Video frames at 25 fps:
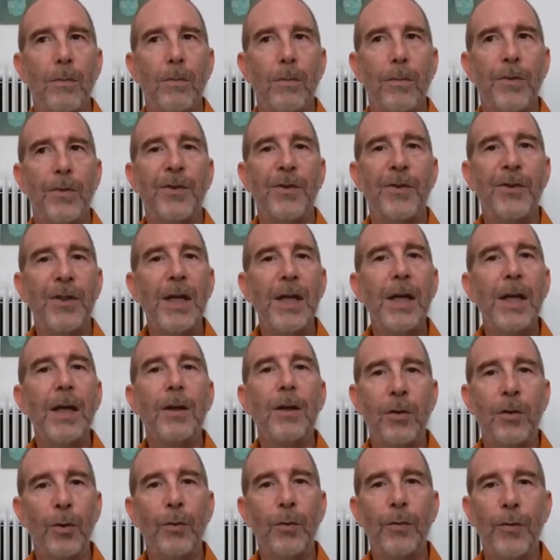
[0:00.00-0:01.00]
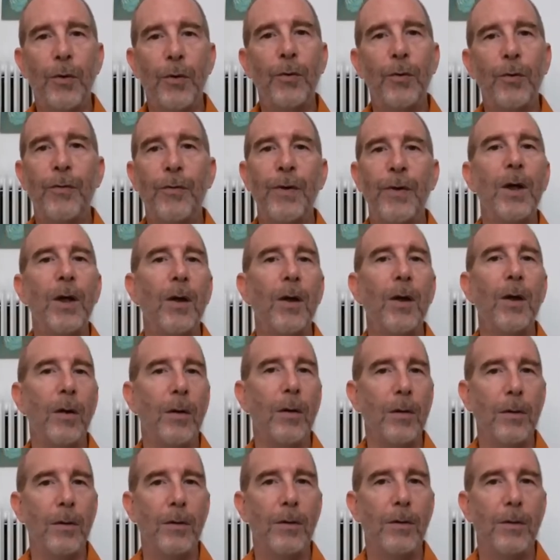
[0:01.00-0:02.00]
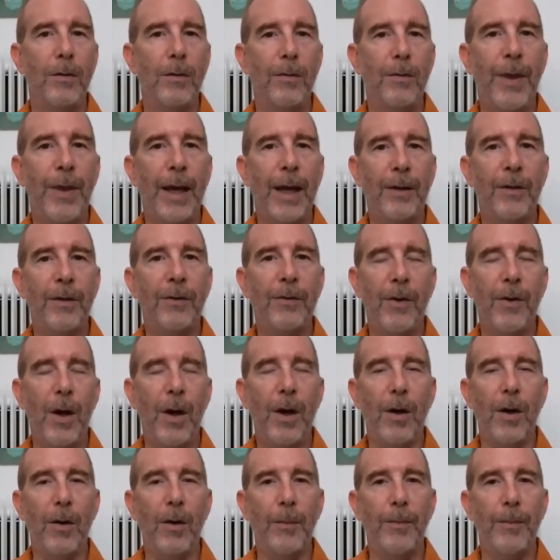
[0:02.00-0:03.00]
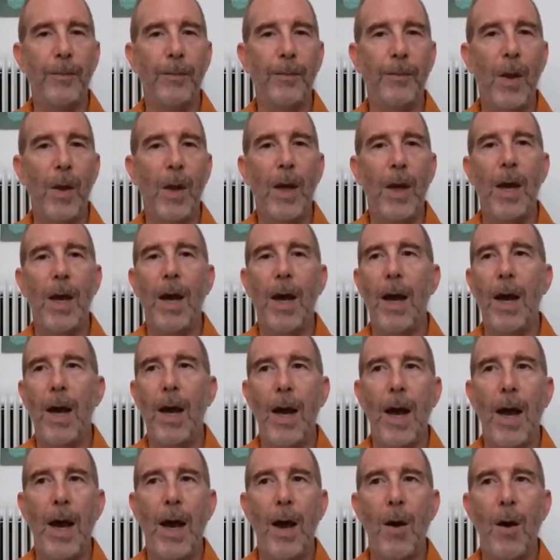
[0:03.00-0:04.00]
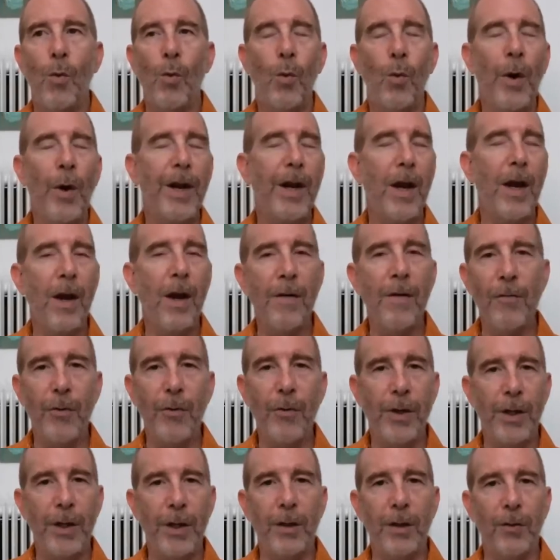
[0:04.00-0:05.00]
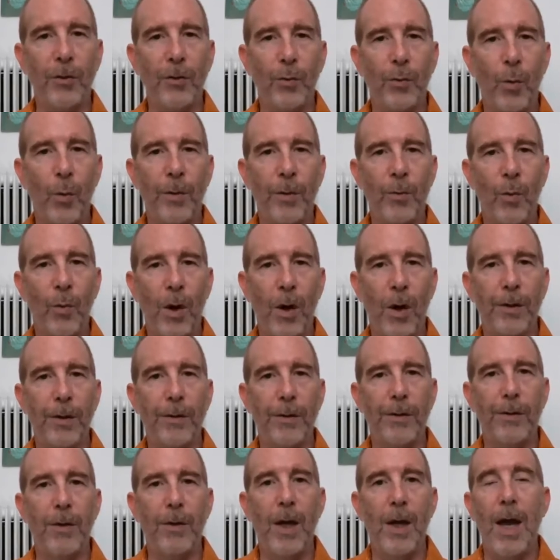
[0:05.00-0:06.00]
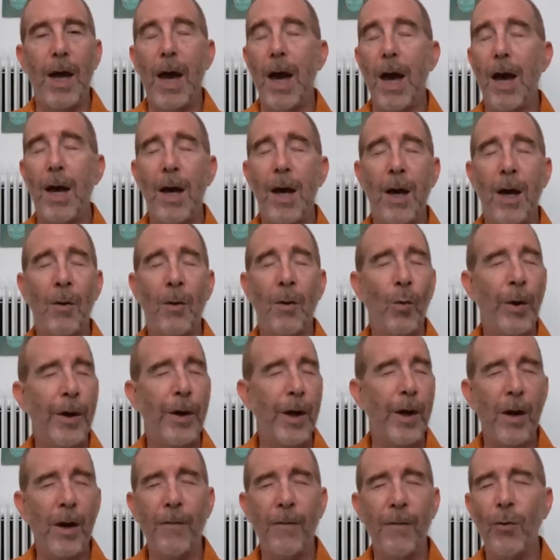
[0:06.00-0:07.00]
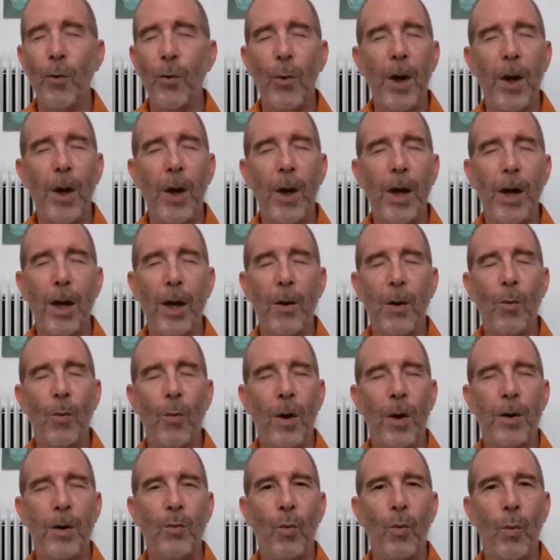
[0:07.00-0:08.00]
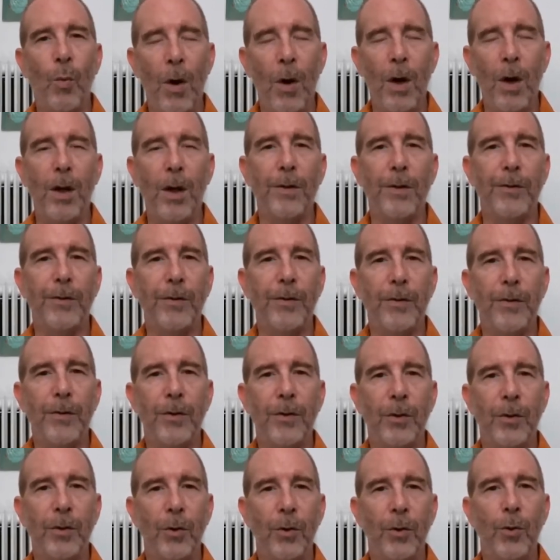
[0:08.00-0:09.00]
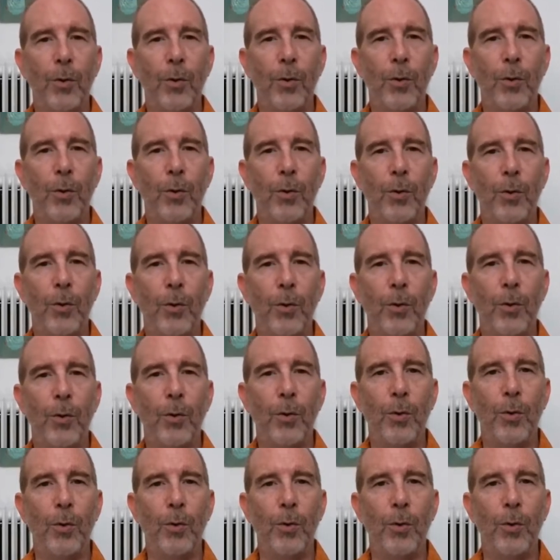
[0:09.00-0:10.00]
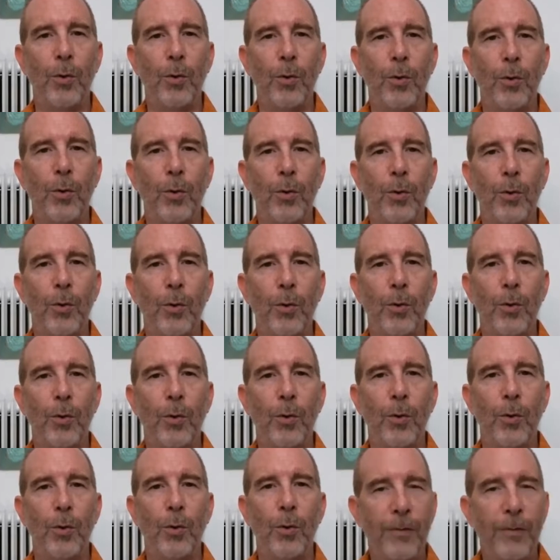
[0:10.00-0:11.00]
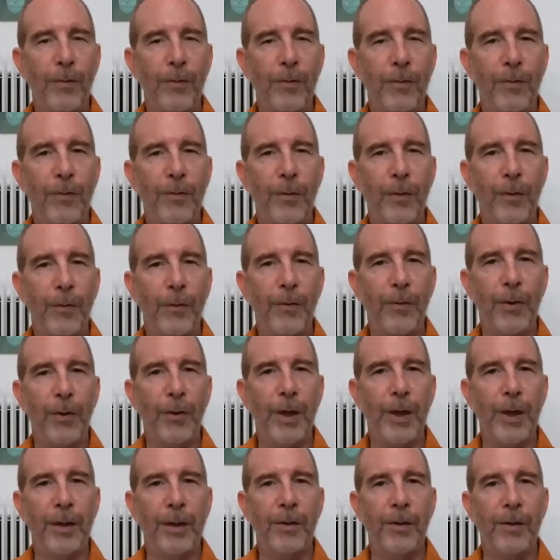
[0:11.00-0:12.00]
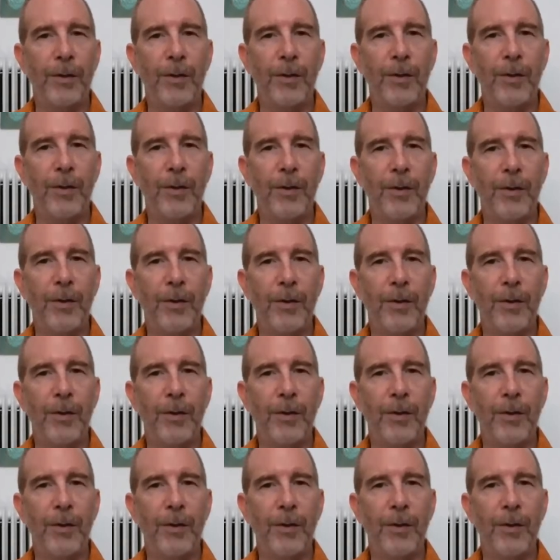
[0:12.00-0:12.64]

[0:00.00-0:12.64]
seek to fulfill that desire. Whatever it is one wants, and whatever way one wants to try to fulfill that desire,